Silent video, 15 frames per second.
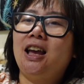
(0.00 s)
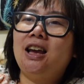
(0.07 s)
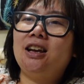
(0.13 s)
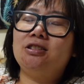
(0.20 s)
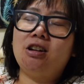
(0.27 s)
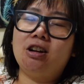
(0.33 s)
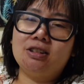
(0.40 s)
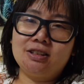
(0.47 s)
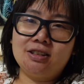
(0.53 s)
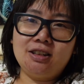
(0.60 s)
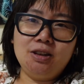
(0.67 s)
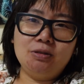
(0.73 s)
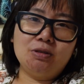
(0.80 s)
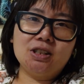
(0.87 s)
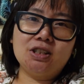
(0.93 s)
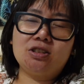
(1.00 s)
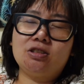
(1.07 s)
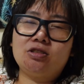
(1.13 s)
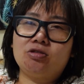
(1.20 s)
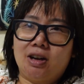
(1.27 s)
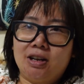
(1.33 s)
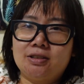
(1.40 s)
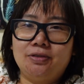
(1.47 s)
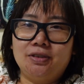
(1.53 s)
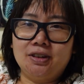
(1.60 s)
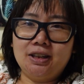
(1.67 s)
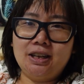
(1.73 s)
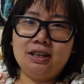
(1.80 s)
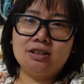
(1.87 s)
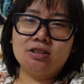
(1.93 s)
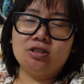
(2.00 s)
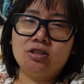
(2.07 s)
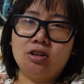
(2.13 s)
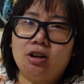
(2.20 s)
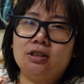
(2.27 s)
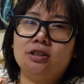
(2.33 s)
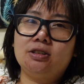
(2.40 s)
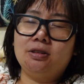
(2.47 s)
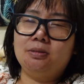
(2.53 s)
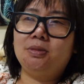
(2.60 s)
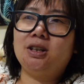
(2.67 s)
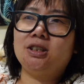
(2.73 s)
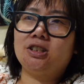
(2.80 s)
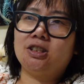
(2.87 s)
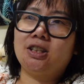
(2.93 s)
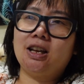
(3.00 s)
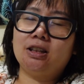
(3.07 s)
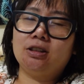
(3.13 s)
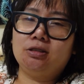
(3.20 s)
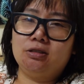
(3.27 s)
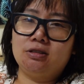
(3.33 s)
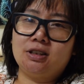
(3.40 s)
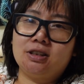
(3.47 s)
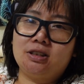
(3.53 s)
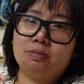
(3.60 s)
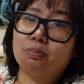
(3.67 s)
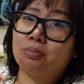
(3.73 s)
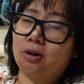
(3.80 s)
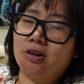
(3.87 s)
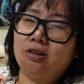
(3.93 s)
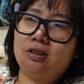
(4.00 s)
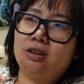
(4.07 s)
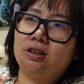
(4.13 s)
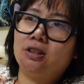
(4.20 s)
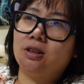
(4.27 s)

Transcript: And honestly, what's stressful is not so much that Lucas broke